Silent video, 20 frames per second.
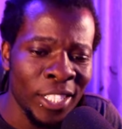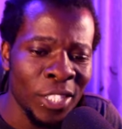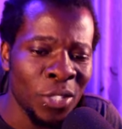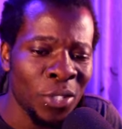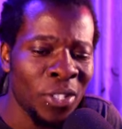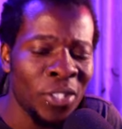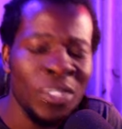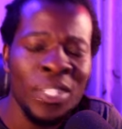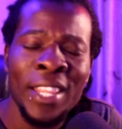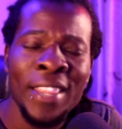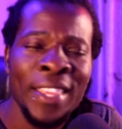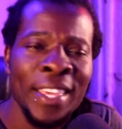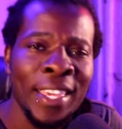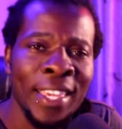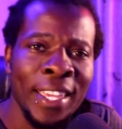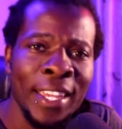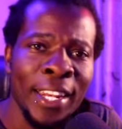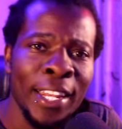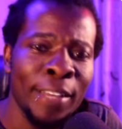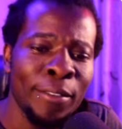So those are the
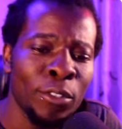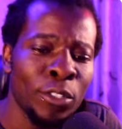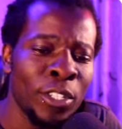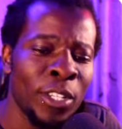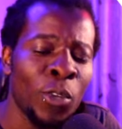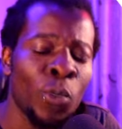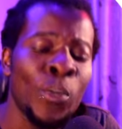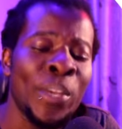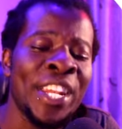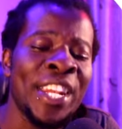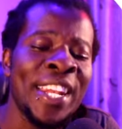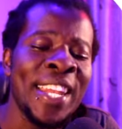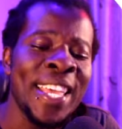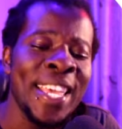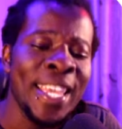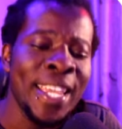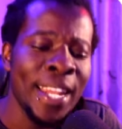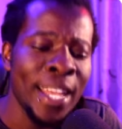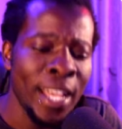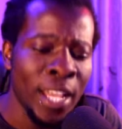key levels that we
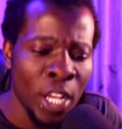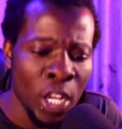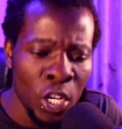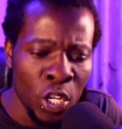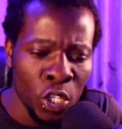need